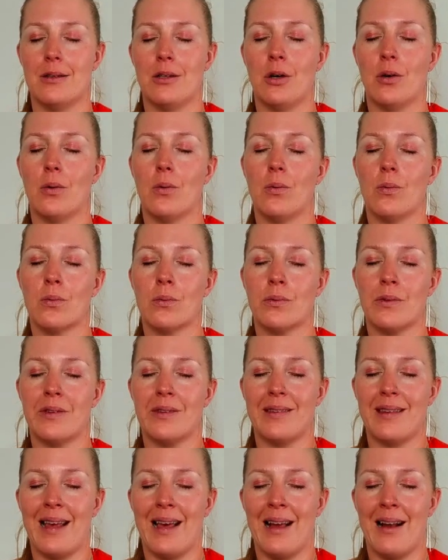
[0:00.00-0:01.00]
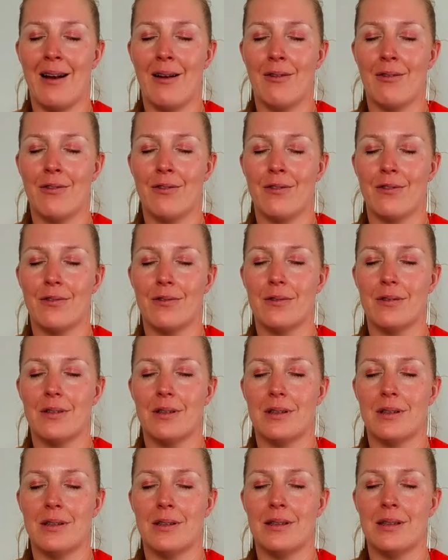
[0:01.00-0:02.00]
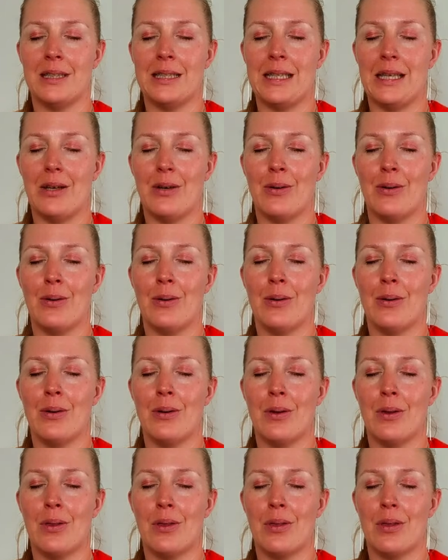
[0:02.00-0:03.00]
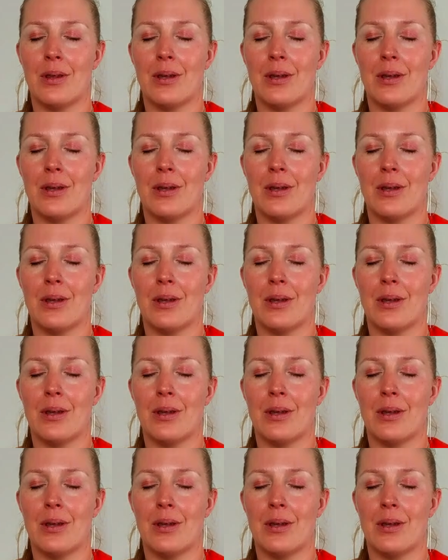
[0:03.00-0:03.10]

your own self, the earth,